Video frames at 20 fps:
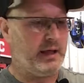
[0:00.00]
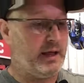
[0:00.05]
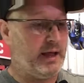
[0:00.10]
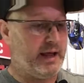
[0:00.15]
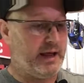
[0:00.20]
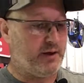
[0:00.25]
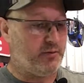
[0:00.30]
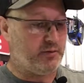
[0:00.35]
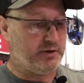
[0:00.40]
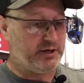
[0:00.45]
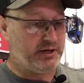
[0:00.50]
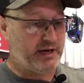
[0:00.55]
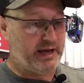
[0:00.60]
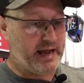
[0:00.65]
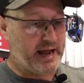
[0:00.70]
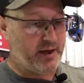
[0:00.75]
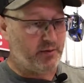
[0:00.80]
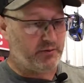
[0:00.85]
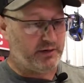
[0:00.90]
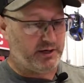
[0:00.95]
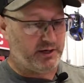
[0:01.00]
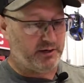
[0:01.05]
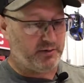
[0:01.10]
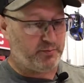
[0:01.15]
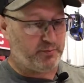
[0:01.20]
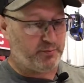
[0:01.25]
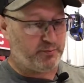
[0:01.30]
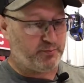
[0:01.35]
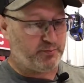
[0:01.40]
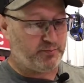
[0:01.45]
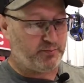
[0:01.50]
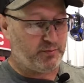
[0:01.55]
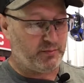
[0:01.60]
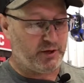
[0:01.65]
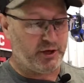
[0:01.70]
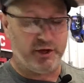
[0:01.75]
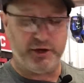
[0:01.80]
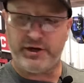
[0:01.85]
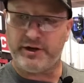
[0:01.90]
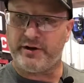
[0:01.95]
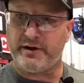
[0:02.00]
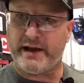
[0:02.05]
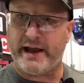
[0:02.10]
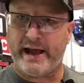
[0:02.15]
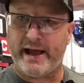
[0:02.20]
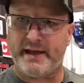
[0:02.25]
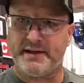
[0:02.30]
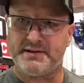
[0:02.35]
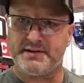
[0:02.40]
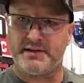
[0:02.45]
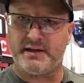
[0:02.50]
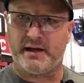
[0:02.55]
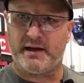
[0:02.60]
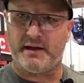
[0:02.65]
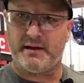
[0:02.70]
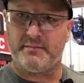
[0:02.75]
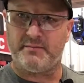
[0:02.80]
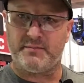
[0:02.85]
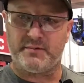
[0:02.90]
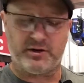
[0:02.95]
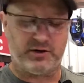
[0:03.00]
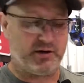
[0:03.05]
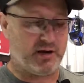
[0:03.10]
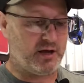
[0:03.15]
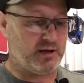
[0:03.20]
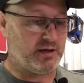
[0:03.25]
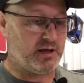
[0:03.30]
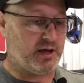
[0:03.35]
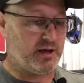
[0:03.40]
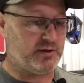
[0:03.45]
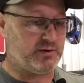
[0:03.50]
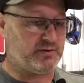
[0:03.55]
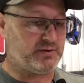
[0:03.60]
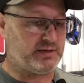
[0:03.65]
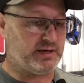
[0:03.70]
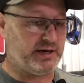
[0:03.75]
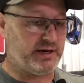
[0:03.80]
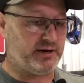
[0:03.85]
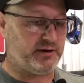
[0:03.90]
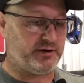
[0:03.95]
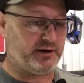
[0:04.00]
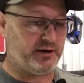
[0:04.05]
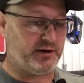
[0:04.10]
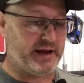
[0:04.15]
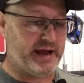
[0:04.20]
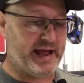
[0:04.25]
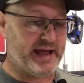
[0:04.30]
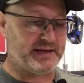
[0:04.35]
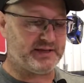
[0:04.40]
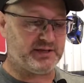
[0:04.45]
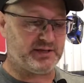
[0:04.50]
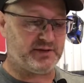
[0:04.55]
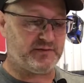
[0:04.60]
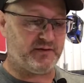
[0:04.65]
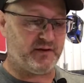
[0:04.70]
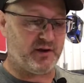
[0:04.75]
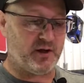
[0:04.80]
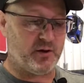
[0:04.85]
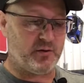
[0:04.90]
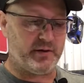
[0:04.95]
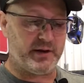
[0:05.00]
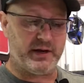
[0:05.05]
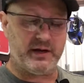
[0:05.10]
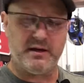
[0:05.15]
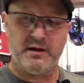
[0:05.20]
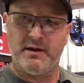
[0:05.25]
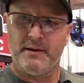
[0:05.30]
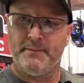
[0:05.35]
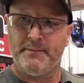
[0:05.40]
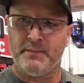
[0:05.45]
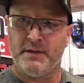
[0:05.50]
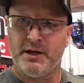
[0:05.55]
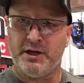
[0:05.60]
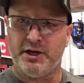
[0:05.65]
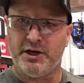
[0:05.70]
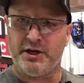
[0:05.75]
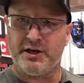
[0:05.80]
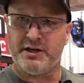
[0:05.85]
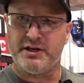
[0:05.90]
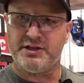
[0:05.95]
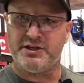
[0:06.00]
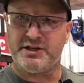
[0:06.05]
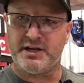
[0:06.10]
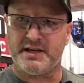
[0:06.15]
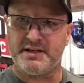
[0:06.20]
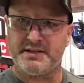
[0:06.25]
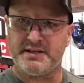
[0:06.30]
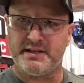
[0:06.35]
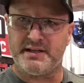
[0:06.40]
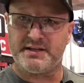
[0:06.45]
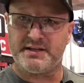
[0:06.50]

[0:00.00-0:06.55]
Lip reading: and when you hook your gas up, your hose here, and your gas is flowing, you can adjust this